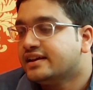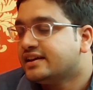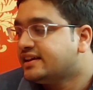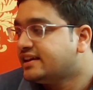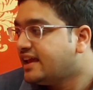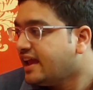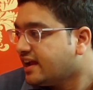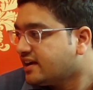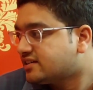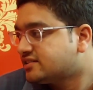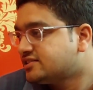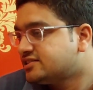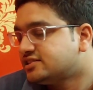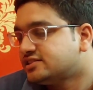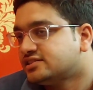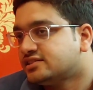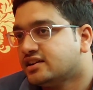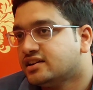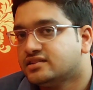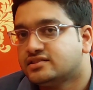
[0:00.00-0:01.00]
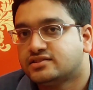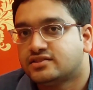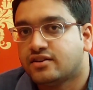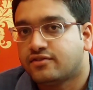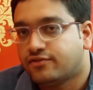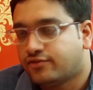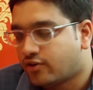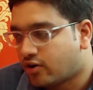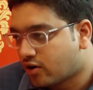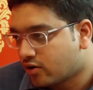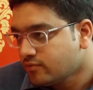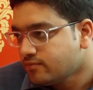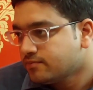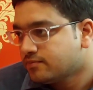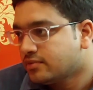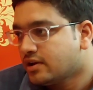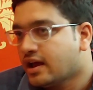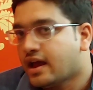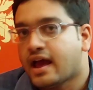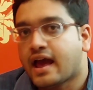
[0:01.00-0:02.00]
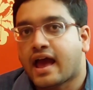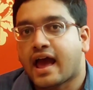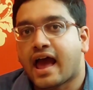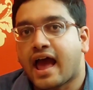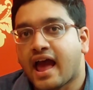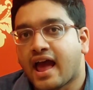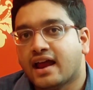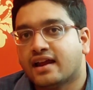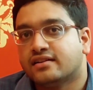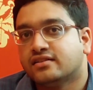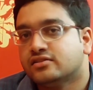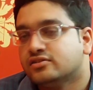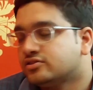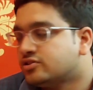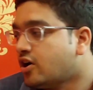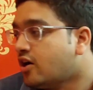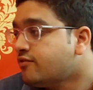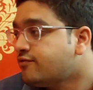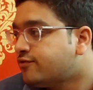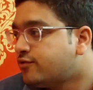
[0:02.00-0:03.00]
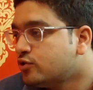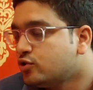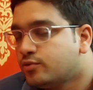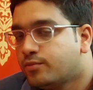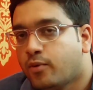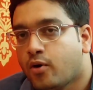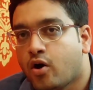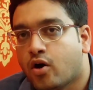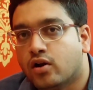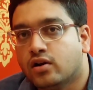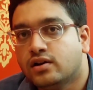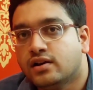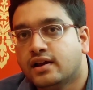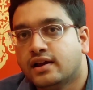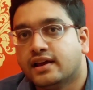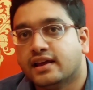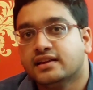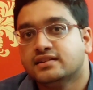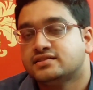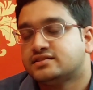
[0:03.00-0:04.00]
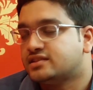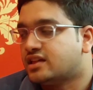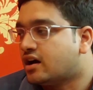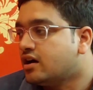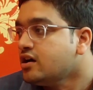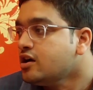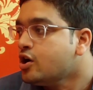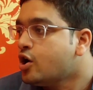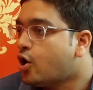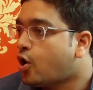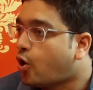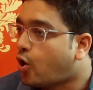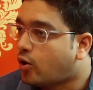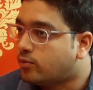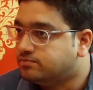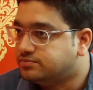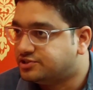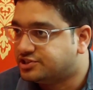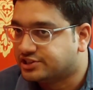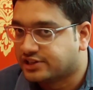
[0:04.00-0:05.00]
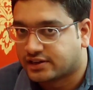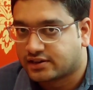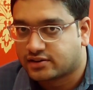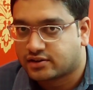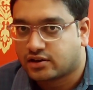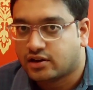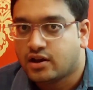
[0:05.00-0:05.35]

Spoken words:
kicked is the verb, and the football is the object.